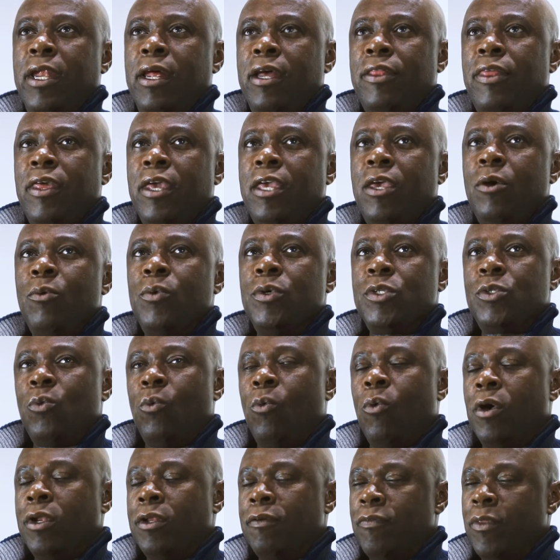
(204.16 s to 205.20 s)
but I think it was
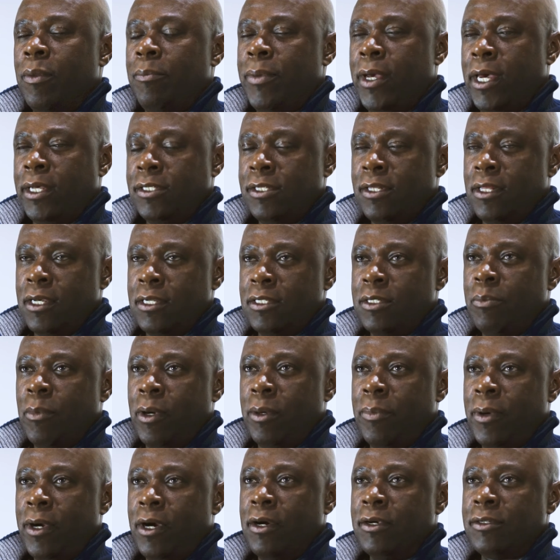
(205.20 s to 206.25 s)
one of the best things
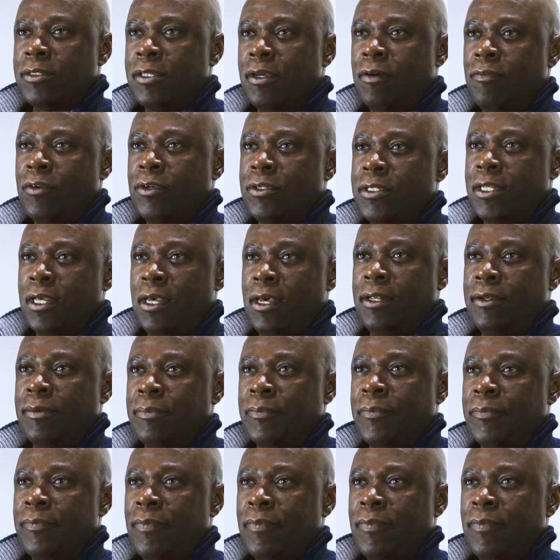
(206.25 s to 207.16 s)
my parents ever did.